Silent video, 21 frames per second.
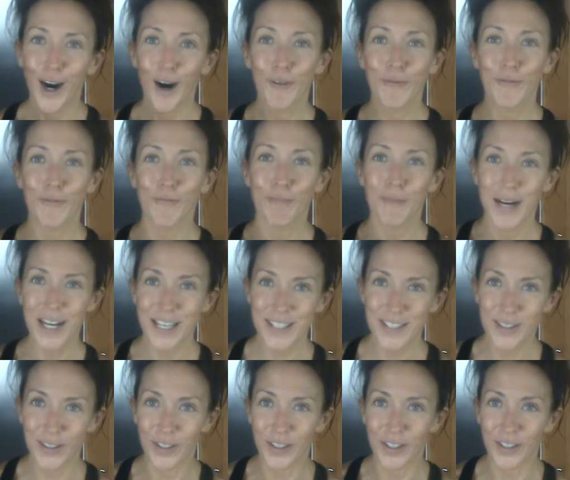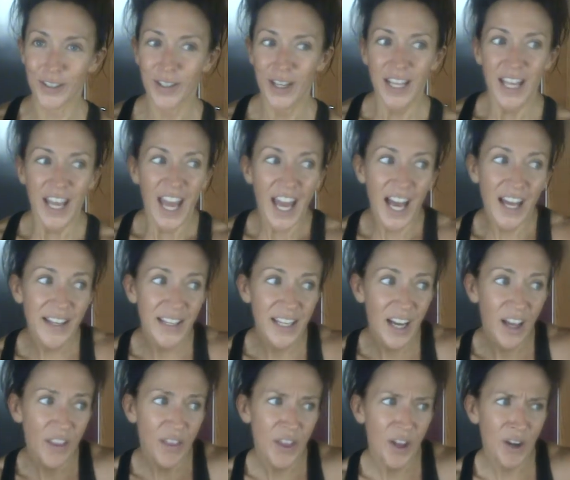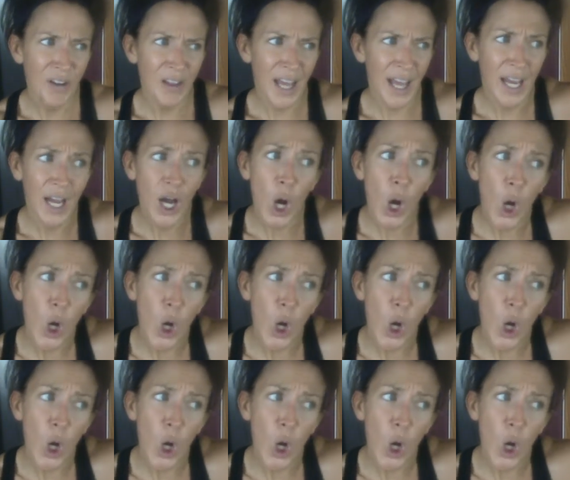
of muscle and yet they're like,